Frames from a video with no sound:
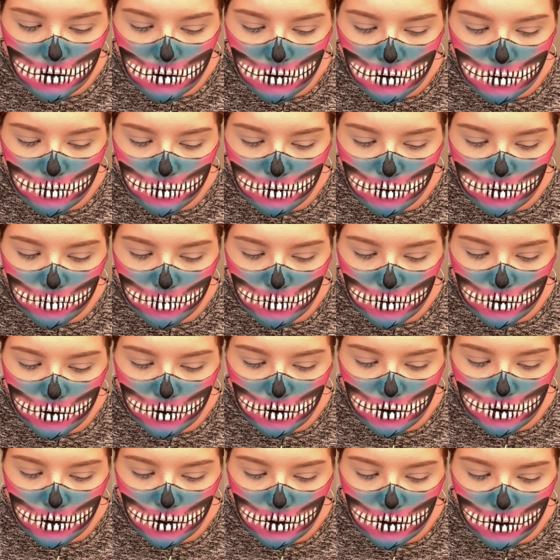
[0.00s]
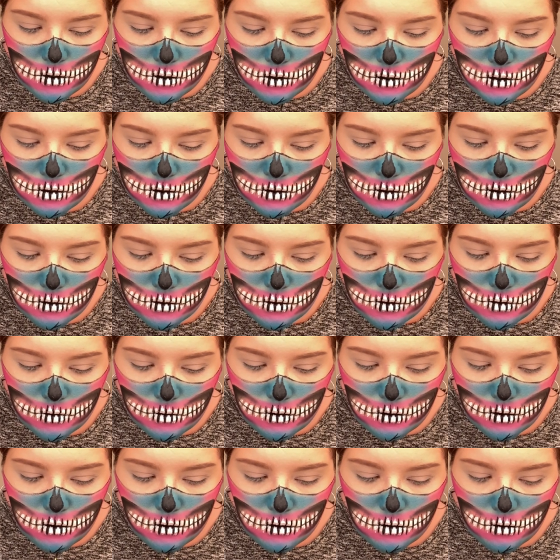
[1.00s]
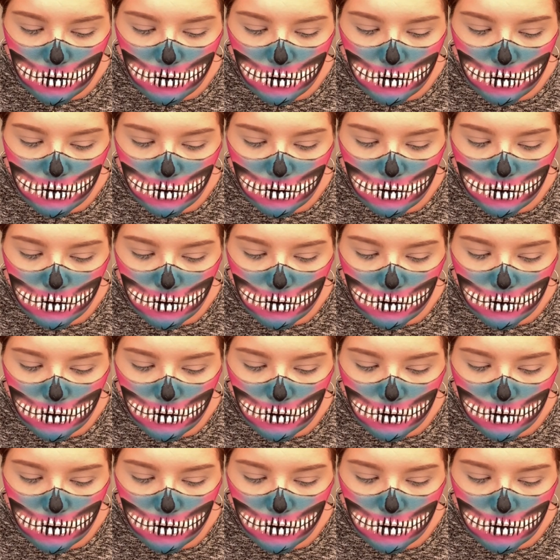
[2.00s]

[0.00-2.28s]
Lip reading: one more little squiggle.